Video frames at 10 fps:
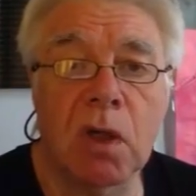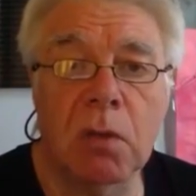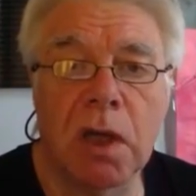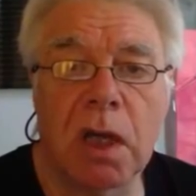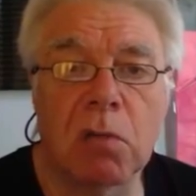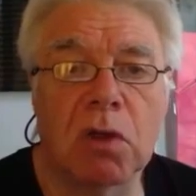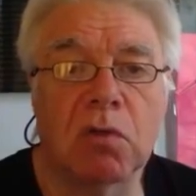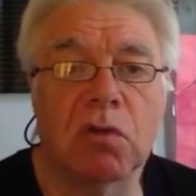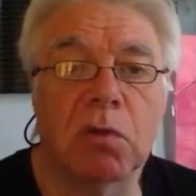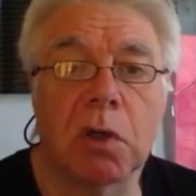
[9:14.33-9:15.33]
Okay, what
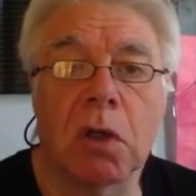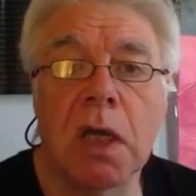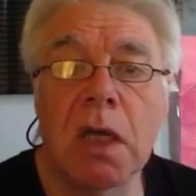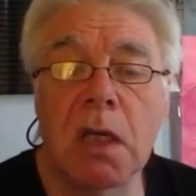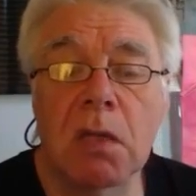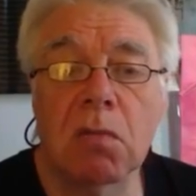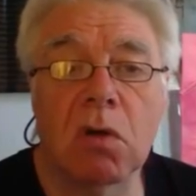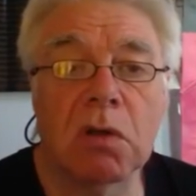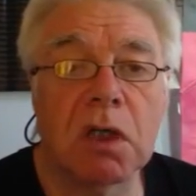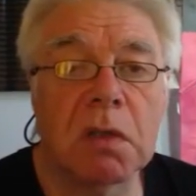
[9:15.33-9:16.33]
else have we got?
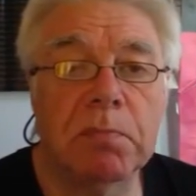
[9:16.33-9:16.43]
Well,